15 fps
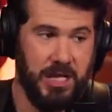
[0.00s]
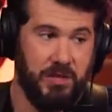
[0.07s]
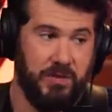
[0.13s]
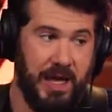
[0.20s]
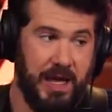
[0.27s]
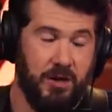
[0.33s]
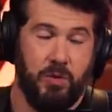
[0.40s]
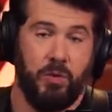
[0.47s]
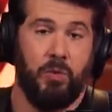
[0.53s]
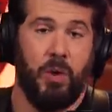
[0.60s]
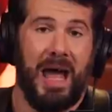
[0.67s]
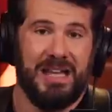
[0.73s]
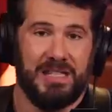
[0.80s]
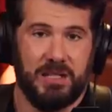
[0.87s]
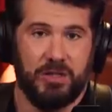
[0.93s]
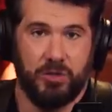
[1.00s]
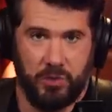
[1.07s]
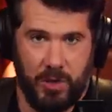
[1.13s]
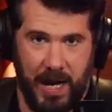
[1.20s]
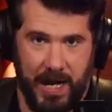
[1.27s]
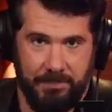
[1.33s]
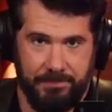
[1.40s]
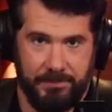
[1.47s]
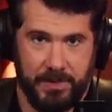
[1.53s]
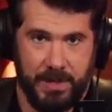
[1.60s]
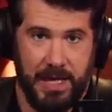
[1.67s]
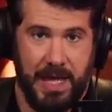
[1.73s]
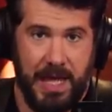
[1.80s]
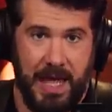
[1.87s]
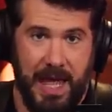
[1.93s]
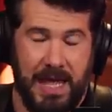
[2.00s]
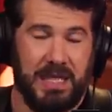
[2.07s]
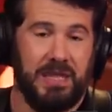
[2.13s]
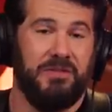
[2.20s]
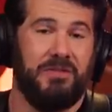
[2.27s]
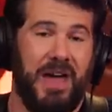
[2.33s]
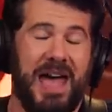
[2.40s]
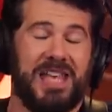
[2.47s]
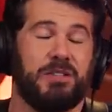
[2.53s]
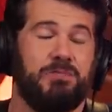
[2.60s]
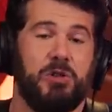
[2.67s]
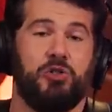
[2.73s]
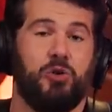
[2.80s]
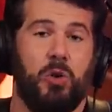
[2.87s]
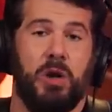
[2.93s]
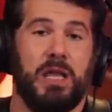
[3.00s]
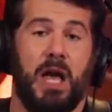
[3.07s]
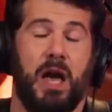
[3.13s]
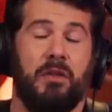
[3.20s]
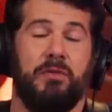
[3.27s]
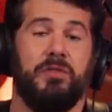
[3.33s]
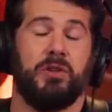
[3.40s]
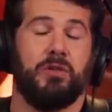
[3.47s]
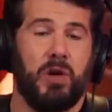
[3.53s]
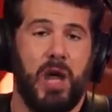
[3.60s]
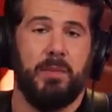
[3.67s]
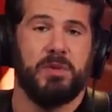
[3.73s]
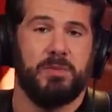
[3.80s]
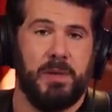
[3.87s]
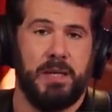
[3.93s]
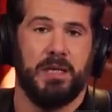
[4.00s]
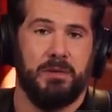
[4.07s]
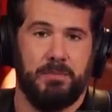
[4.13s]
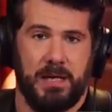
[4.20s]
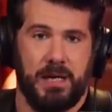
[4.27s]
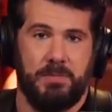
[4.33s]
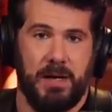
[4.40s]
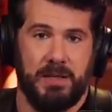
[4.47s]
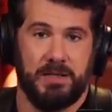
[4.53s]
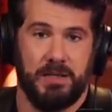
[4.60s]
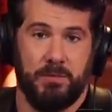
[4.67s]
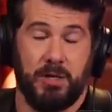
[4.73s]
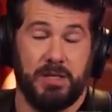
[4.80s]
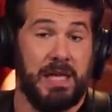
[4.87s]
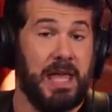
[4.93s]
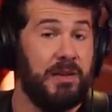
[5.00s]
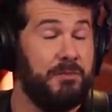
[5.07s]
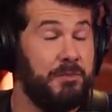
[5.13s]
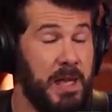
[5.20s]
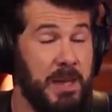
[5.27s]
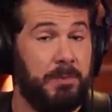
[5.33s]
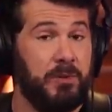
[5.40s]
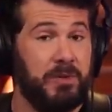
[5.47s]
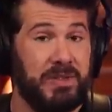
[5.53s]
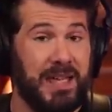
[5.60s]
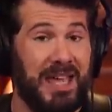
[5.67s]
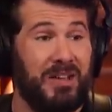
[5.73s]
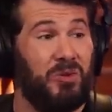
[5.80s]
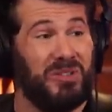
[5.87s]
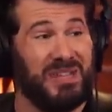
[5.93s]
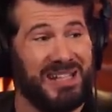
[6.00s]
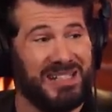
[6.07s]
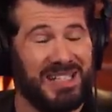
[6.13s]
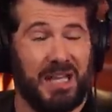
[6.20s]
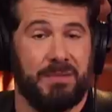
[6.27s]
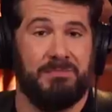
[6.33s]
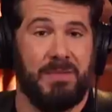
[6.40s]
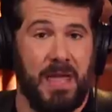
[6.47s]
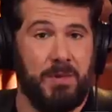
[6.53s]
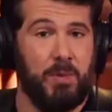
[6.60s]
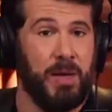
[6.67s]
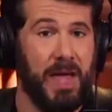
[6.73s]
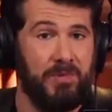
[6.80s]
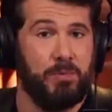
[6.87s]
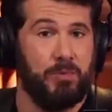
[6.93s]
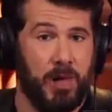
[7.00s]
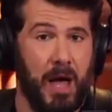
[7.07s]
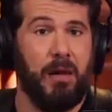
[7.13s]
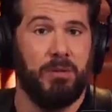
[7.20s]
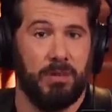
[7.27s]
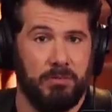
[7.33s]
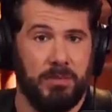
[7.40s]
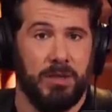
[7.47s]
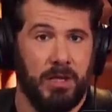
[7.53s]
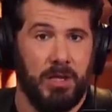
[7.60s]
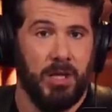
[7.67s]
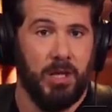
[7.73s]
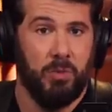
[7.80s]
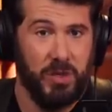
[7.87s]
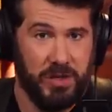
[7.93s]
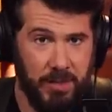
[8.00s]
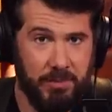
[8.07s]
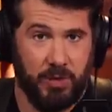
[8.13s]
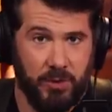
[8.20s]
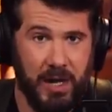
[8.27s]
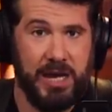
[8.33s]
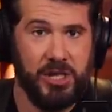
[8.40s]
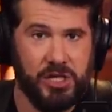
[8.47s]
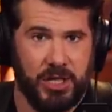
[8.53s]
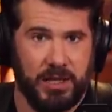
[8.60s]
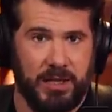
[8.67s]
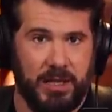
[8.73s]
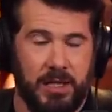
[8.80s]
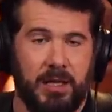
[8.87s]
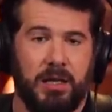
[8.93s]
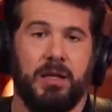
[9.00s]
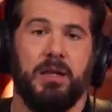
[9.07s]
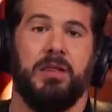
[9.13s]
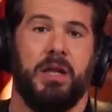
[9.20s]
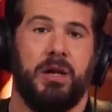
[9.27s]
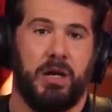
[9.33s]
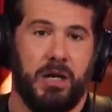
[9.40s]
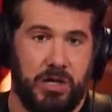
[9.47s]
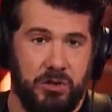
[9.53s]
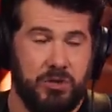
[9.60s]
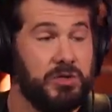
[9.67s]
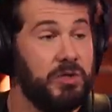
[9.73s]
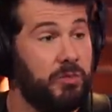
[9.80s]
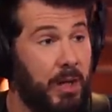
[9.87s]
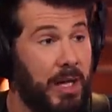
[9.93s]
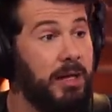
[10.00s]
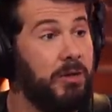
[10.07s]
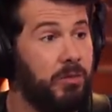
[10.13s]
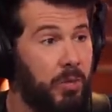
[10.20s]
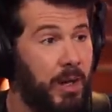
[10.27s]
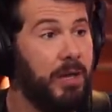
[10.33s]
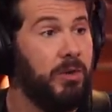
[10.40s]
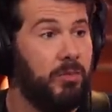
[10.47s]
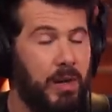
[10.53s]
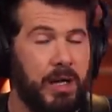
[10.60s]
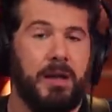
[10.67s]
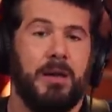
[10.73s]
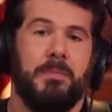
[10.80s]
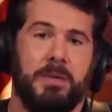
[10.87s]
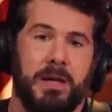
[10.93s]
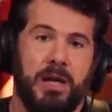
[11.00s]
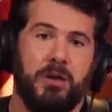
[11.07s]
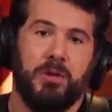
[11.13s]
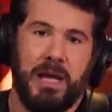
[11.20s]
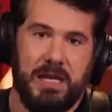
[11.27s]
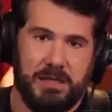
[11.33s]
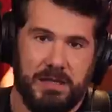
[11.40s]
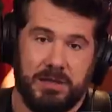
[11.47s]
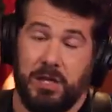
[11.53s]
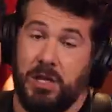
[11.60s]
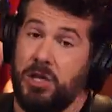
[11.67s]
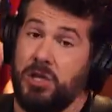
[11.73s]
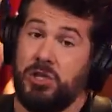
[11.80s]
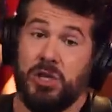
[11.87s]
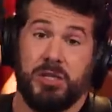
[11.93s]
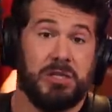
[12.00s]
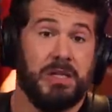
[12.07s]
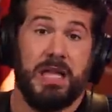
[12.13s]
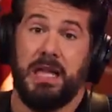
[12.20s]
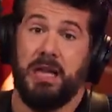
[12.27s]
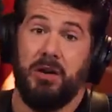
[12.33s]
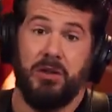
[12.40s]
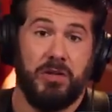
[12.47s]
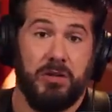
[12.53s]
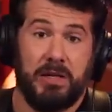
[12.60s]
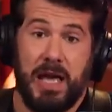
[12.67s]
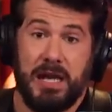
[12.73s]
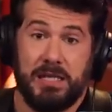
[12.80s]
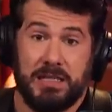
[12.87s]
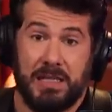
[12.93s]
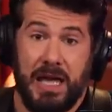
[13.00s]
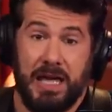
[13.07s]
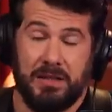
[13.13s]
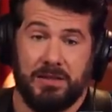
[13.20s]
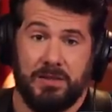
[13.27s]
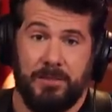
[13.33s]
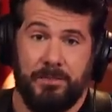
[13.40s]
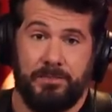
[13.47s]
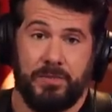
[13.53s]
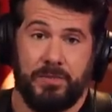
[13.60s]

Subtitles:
And you've had rising crime. And the vast majority of the crime is being committed by these immigrants. And if people say, hold on a second, maybe we have a problem with immigration, they're accused of what? What? Being racist. Just like here in the United States.